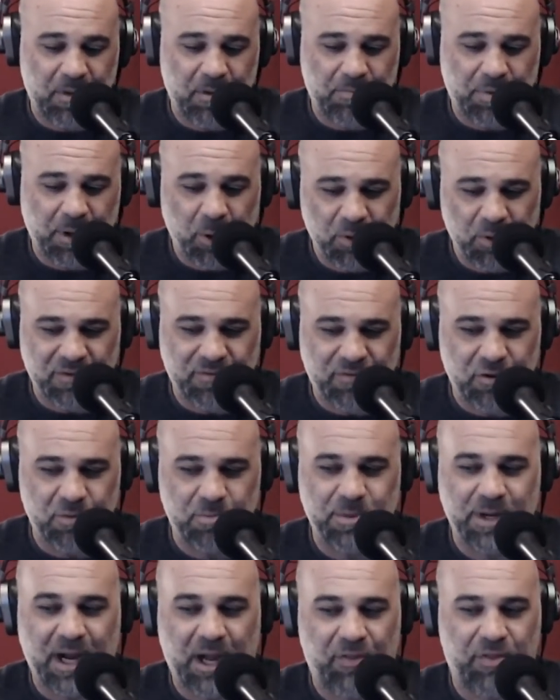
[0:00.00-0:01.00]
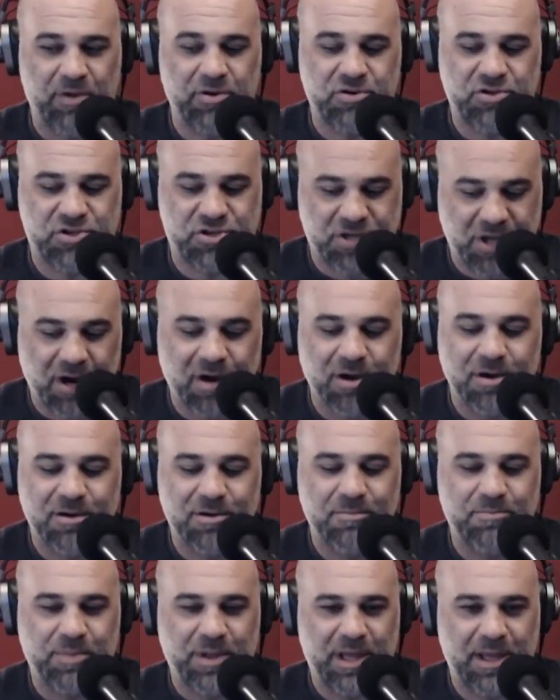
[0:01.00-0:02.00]
both of whom got their
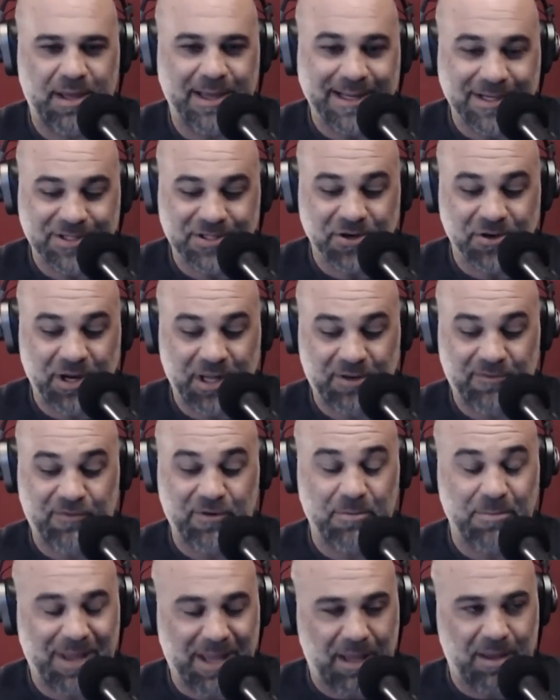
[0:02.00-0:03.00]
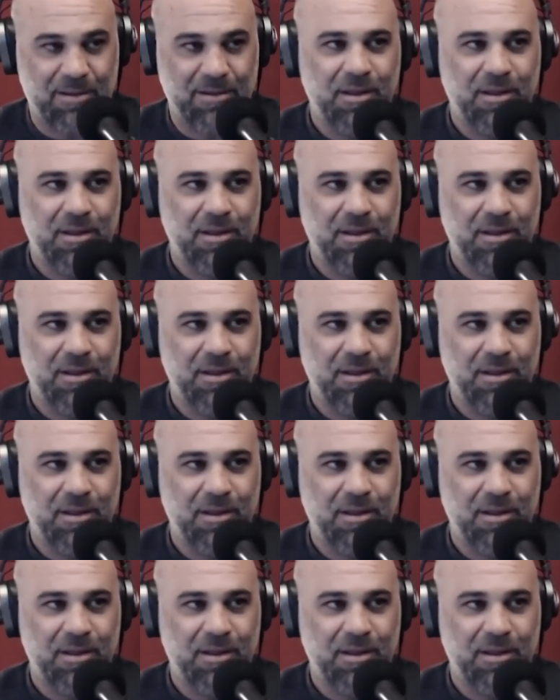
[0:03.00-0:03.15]
start by interning for me.